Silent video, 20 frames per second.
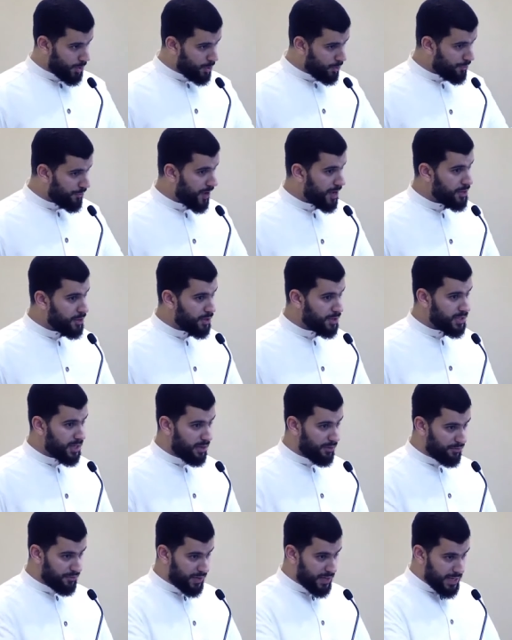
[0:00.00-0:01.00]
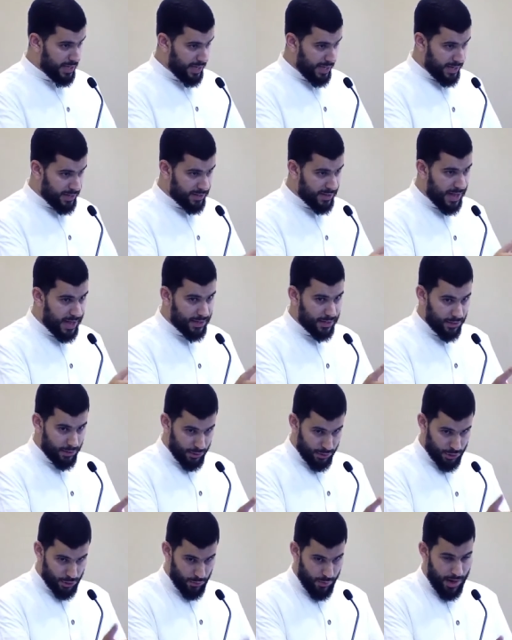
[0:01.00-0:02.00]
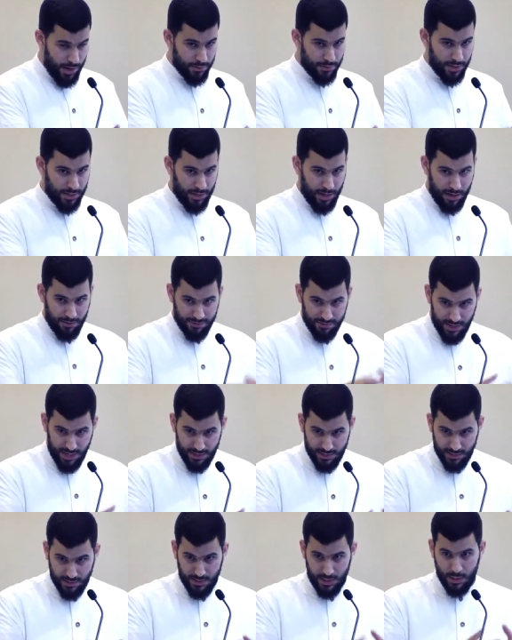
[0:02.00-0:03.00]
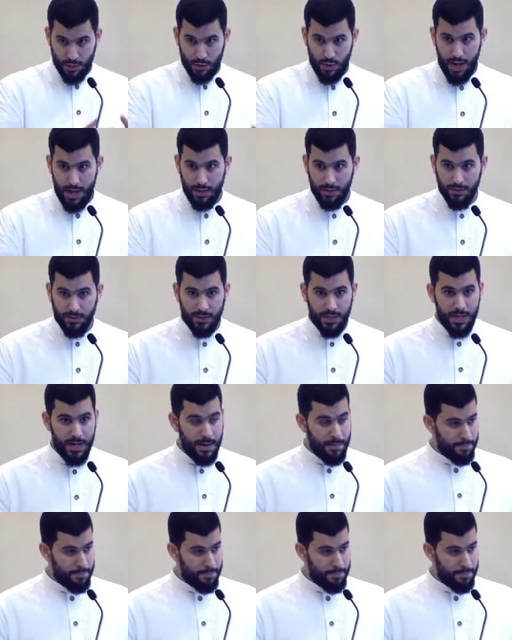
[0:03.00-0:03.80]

When you find yourself in that surrounding of tests and trials,